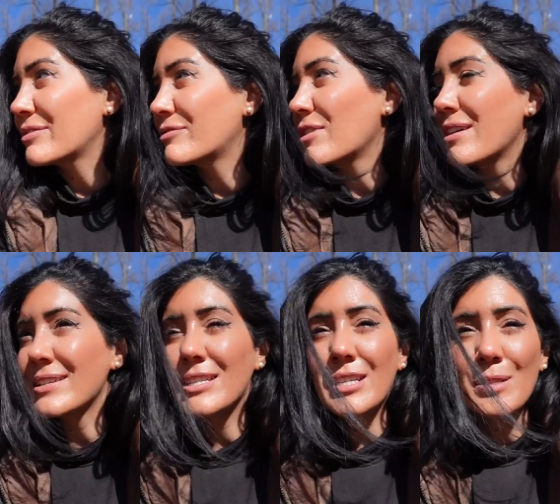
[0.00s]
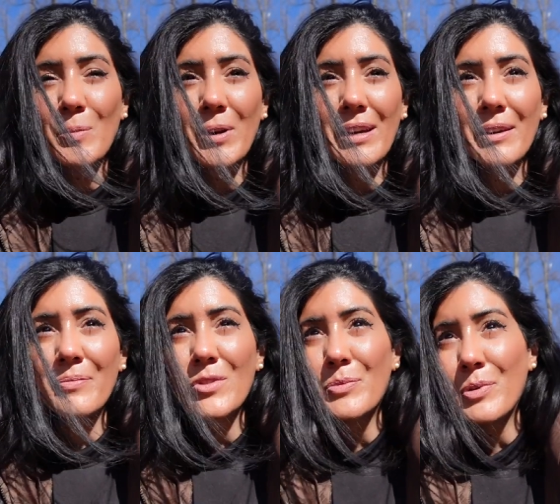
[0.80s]
the frost this morning
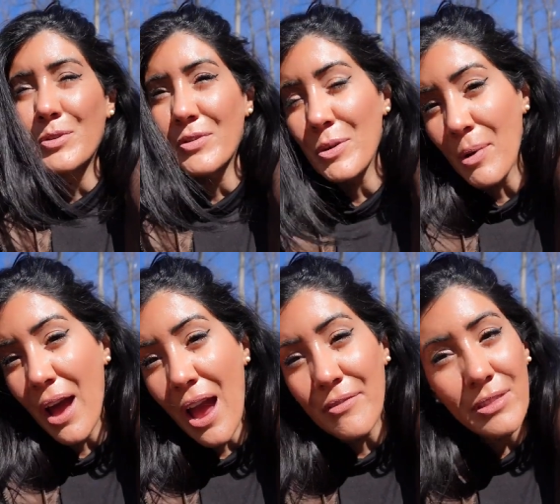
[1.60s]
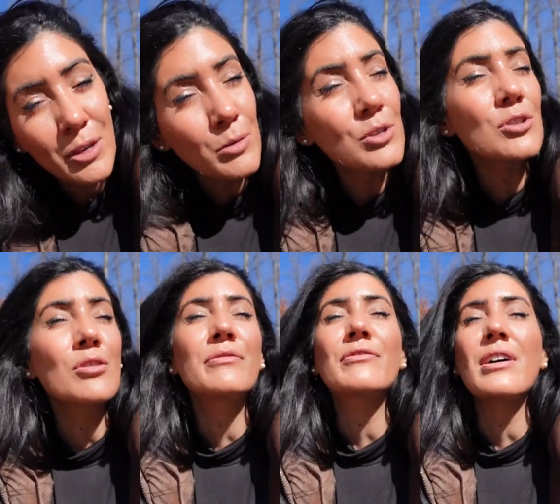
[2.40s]
to post for you, but everything was
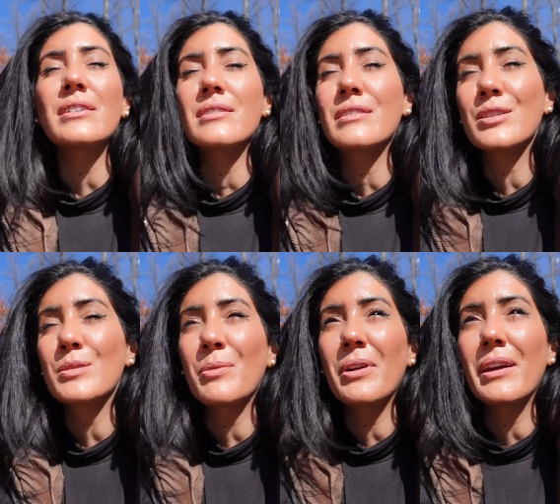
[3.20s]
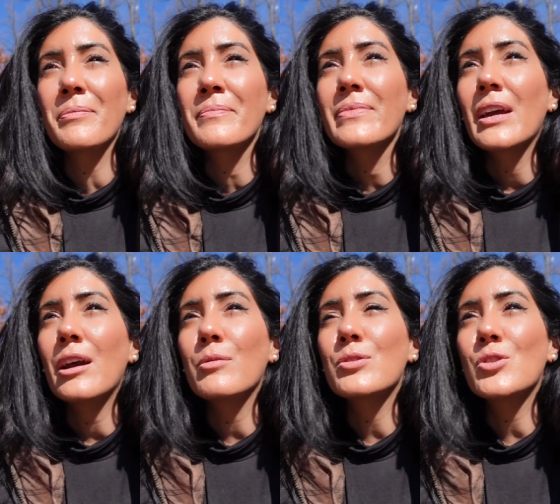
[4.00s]
so frosty this morning.
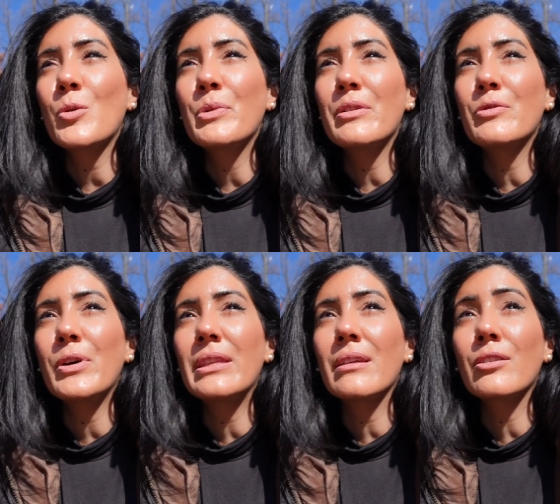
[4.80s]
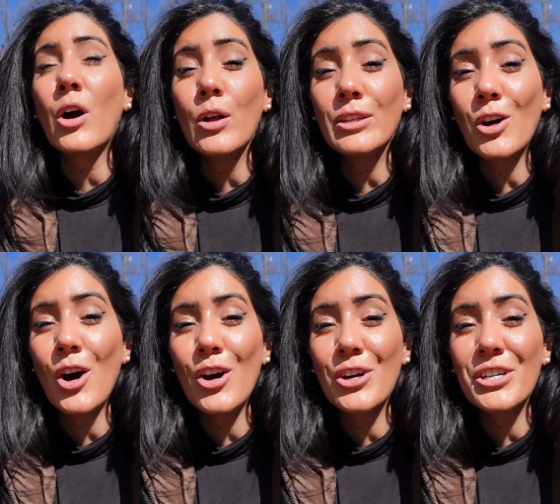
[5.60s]
It was so beautiful. All the
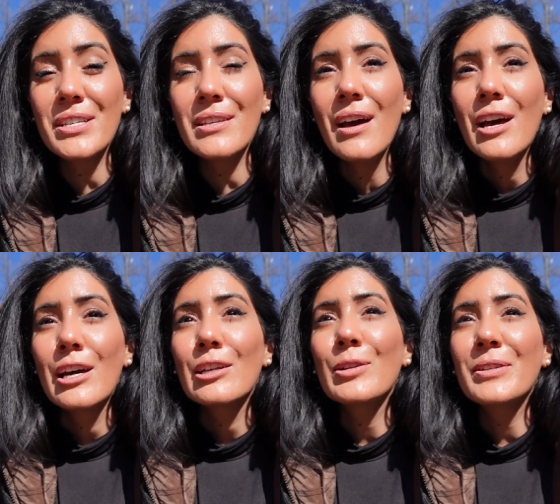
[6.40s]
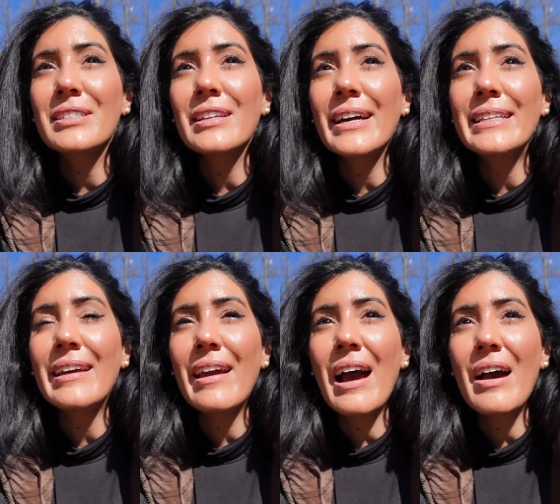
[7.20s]
cars looks like
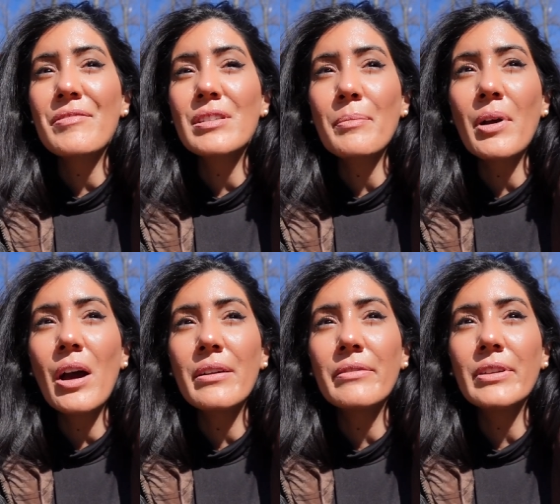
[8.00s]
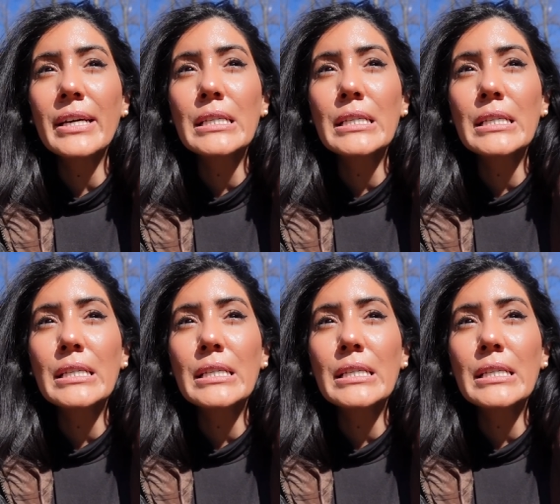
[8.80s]
they have some kind of like